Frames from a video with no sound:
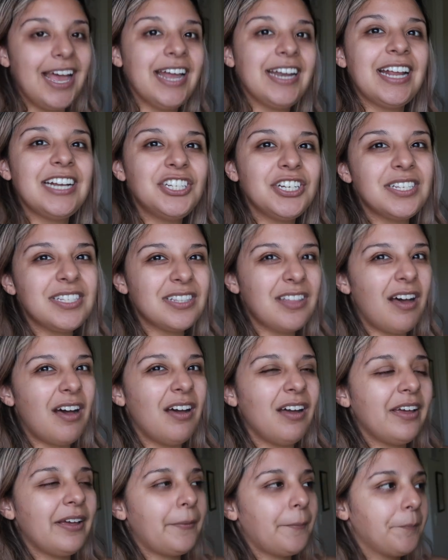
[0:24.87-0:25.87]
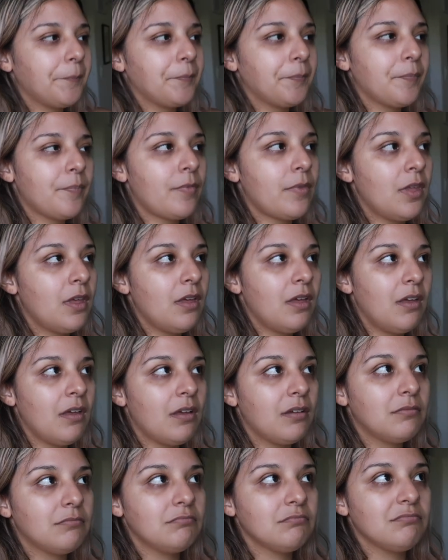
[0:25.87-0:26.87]
and I just thought,
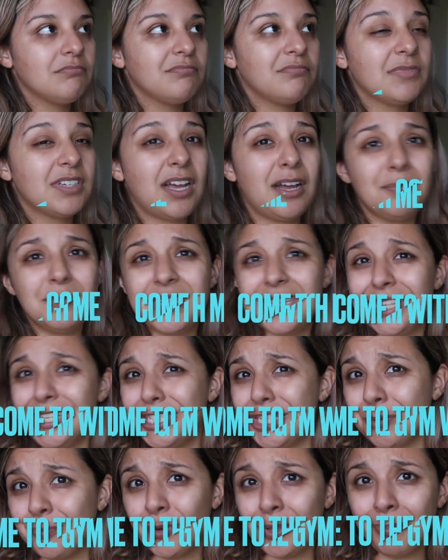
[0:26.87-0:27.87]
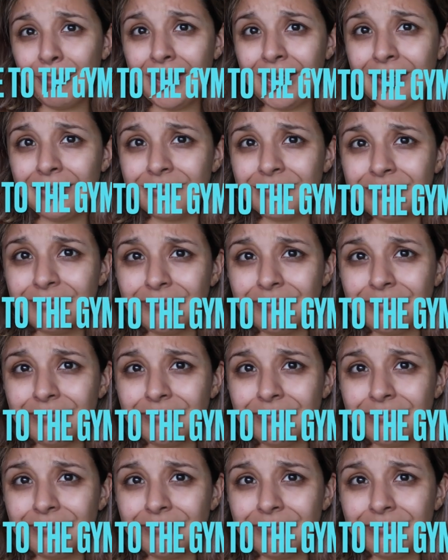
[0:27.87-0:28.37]
come to the gym with me.